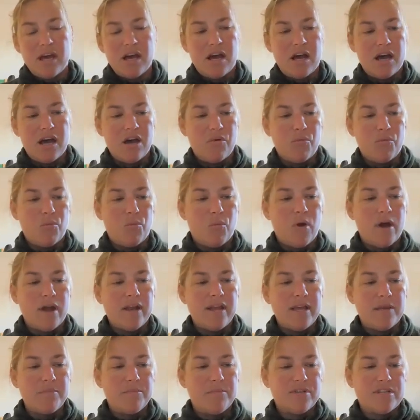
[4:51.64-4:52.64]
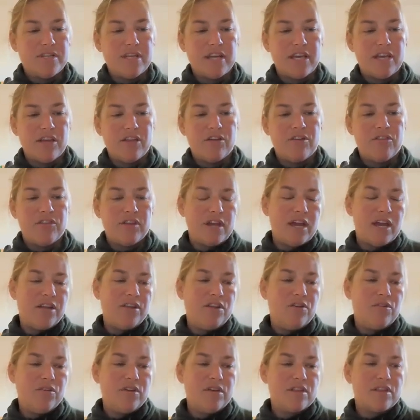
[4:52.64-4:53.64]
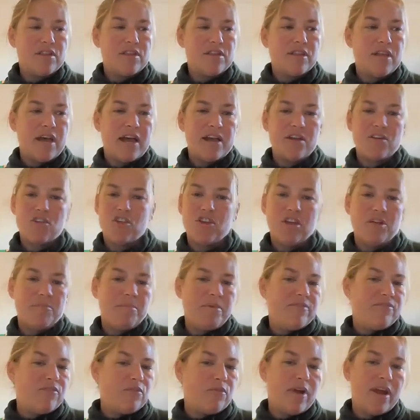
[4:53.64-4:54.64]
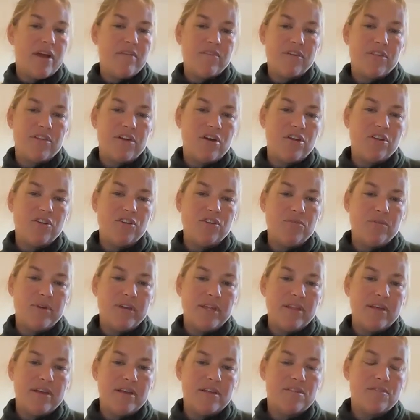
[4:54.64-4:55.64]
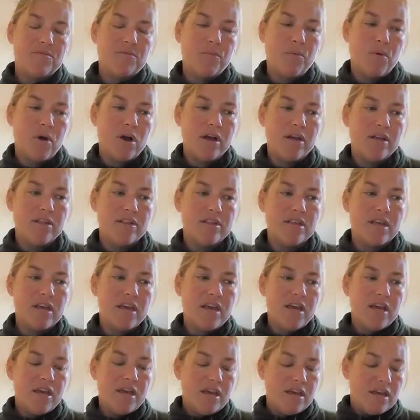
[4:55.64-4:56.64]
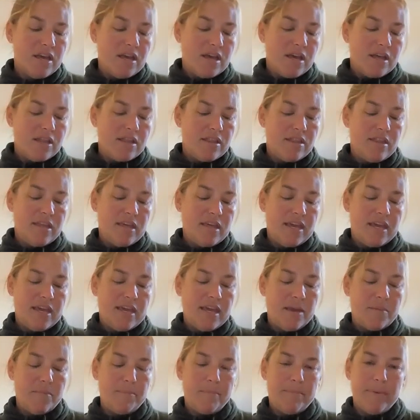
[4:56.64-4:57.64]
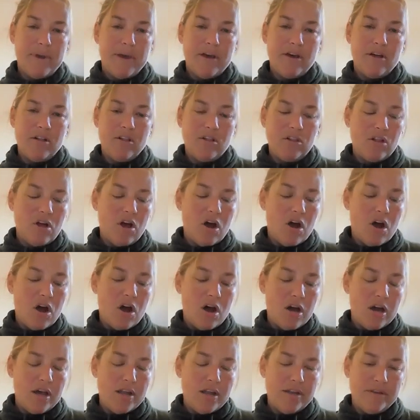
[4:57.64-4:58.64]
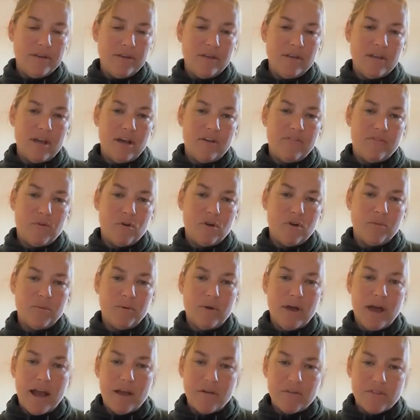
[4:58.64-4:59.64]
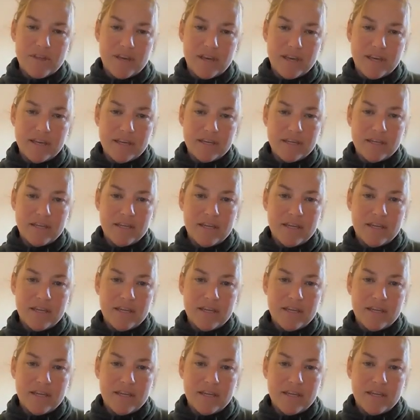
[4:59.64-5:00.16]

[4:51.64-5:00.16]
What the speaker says: One in particular that I noticed last year before I ever thought of doing this was the bill on affordable housing.